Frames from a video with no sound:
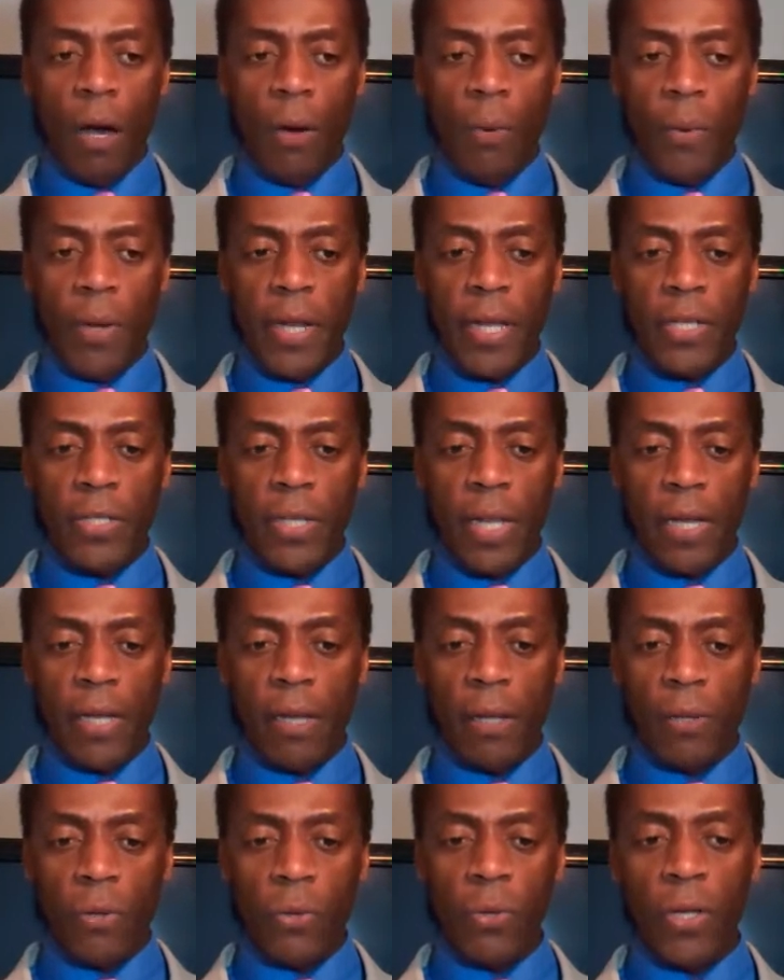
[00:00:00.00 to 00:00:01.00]
when there's like a
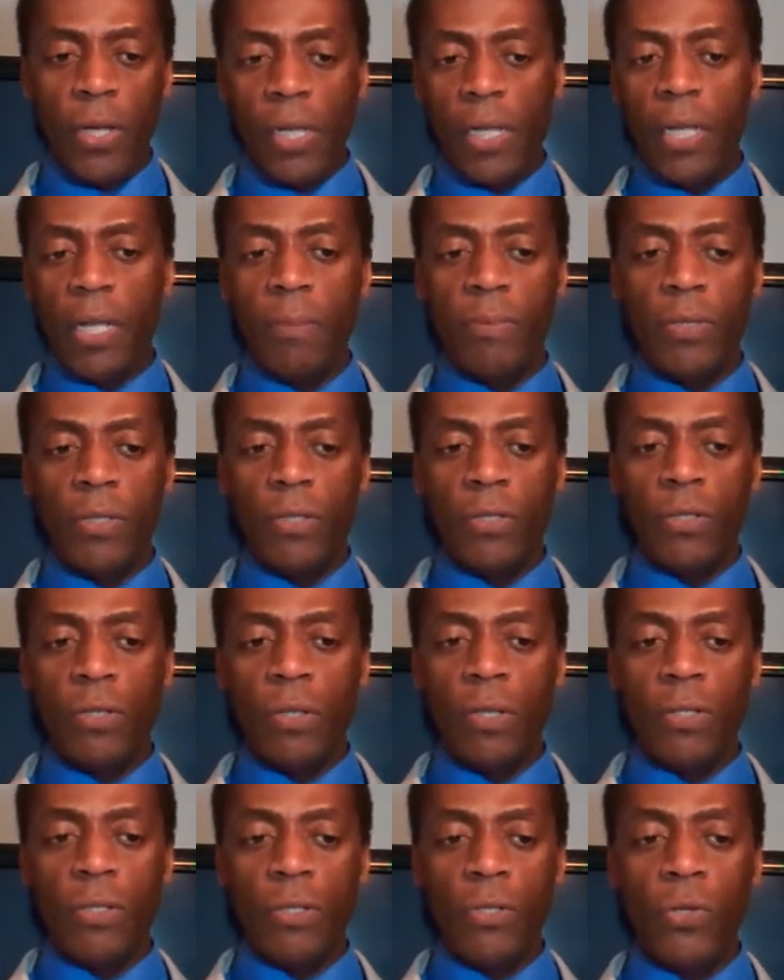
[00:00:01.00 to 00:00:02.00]
lunar eclipse,
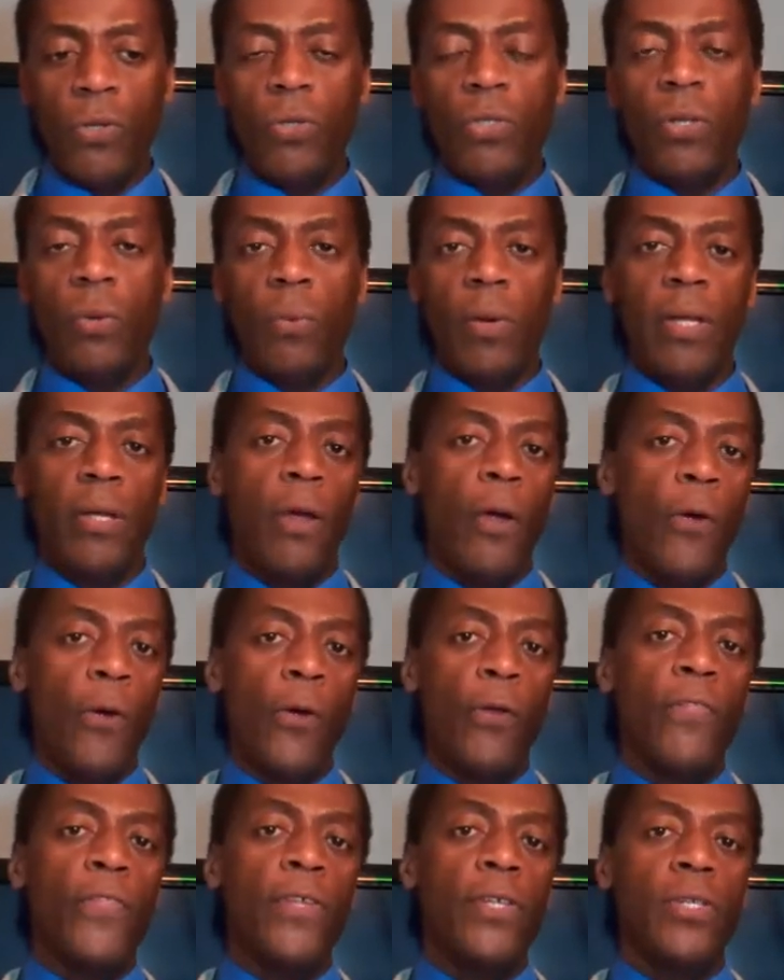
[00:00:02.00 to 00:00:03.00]
is usually when the
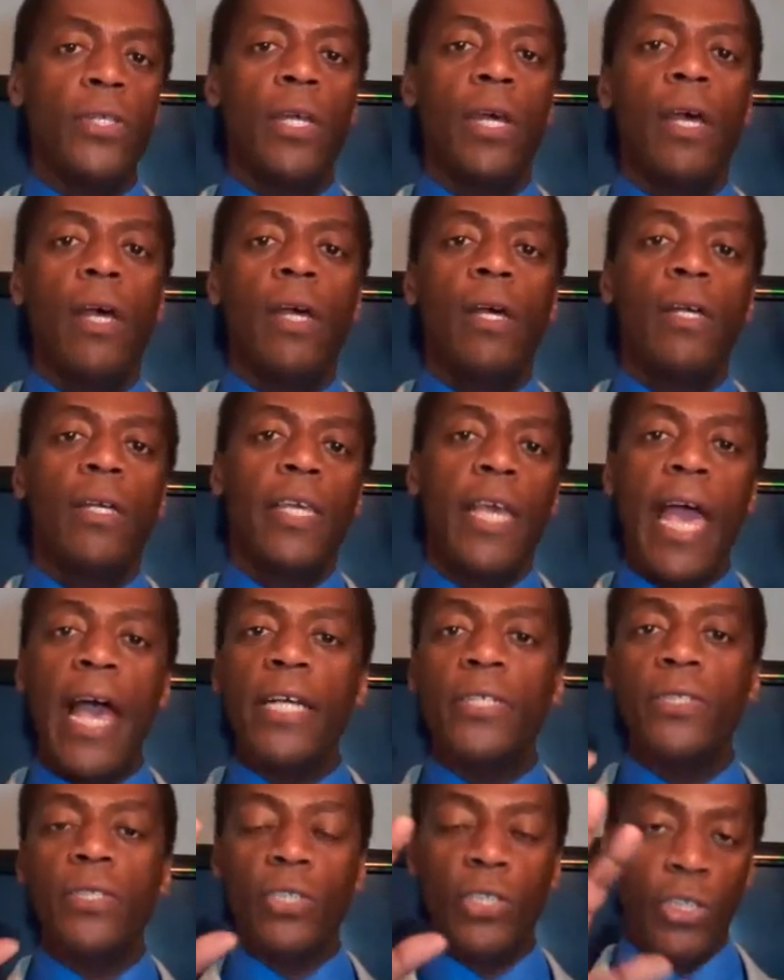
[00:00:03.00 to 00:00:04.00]
earth is
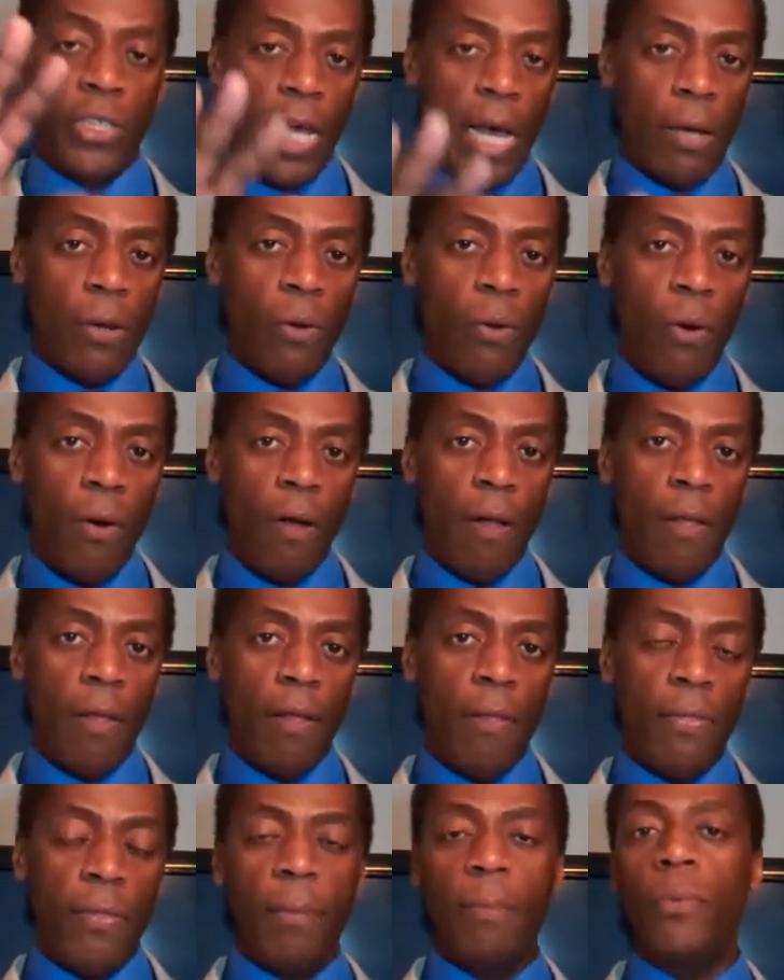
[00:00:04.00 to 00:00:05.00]
casting a shadow
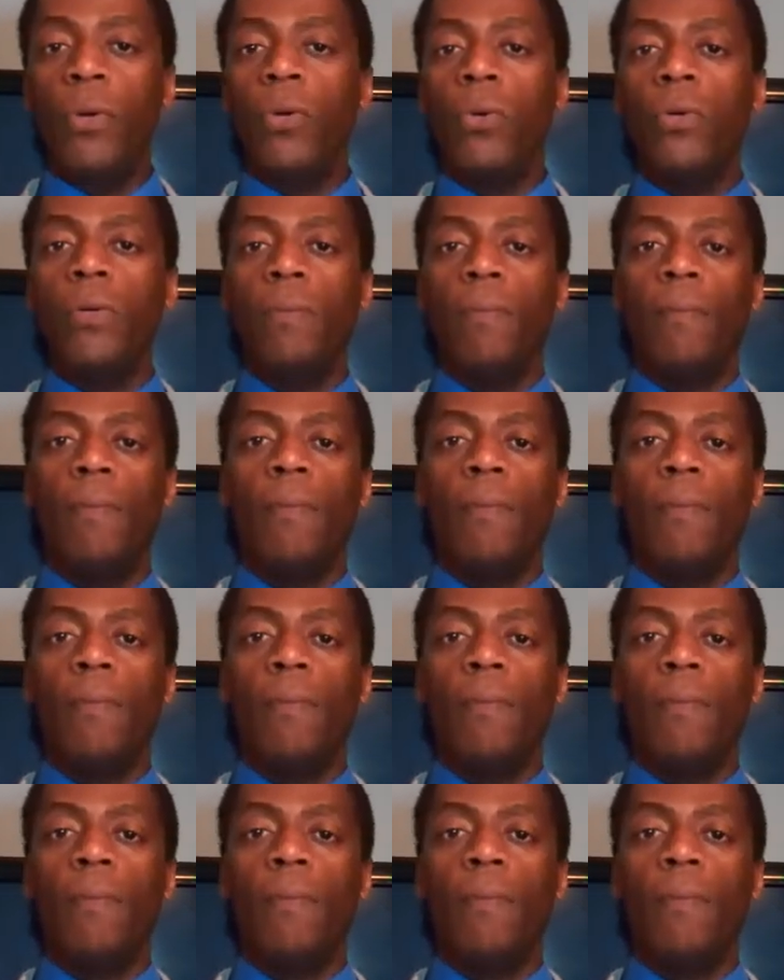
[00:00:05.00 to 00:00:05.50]
on the moon